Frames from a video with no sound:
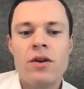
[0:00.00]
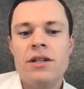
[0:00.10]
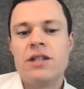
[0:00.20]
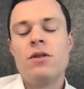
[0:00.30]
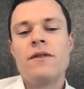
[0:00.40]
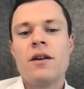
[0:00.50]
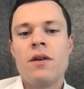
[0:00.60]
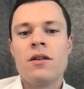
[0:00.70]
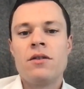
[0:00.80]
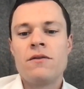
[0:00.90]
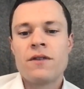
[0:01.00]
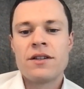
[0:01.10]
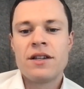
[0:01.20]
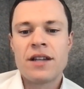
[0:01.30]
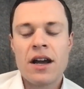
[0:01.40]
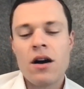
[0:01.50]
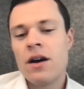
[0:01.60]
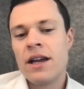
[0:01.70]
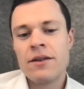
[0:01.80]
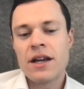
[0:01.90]
because it's all very well and good for us to say,
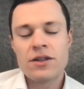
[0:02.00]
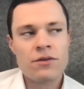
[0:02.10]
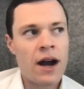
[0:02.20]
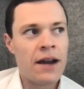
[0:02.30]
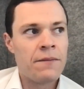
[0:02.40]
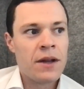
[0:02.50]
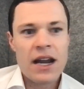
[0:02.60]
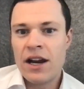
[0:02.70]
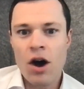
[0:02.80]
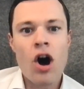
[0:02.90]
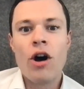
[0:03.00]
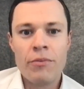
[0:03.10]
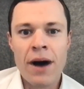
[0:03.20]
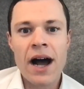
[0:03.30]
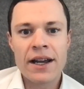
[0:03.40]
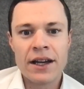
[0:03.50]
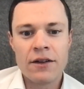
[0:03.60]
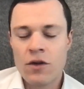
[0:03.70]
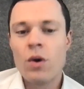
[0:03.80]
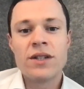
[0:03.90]
oh, yeah, that's great in a hot
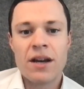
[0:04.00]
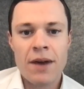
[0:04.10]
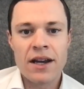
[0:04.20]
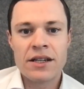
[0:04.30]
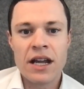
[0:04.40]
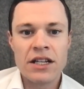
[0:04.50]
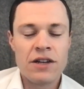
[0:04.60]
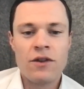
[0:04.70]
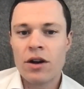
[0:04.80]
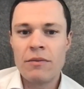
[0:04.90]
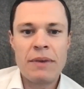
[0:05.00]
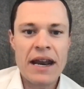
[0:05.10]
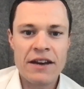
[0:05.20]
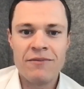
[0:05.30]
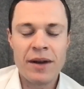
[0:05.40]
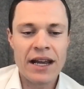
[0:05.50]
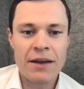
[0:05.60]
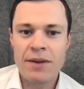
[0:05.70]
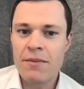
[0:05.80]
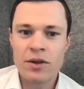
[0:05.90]
market. Of course, that makes sense. You've got competitive
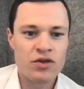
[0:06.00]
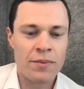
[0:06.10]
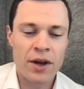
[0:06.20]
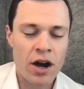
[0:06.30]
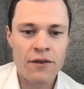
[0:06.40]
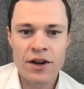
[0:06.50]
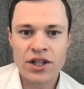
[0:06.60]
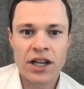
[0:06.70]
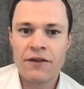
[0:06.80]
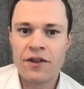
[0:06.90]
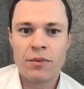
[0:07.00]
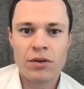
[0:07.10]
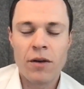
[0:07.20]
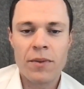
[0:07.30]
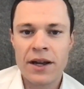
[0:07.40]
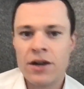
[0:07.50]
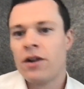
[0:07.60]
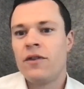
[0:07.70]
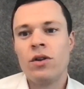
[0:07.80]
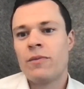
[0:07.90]
bidding. People are tripping over each other for the property. You
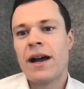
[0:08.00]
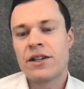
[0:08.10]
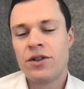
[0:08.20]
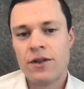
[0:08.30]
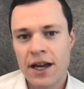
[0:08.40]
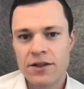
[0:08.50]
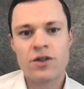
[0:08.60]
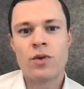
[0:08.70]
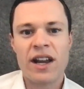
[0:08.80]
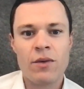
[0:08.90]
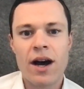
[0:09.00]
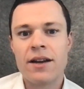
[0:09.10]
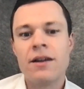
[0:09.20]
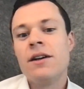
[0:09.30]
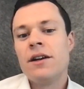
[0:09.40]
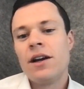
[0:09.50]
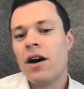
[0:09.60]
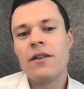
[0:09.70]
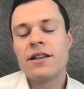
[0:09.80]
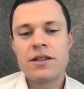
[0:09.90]
know, if you look back to 2021,
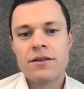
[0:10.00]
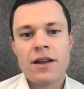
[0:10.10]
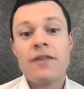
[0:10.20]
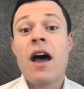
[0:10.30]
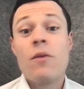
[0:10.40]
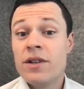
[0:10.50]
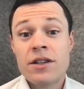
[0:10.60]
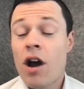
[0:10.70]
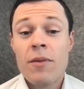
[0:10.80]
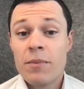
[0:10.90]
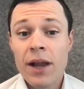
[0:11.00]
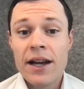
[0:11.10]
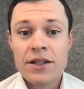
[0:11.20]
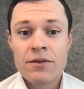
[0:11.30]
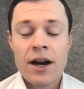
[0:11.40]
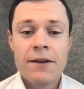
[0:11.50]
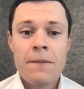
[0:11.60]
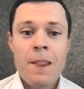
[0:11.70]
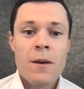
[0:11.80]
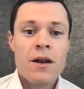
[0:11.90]
that was commonplace, right?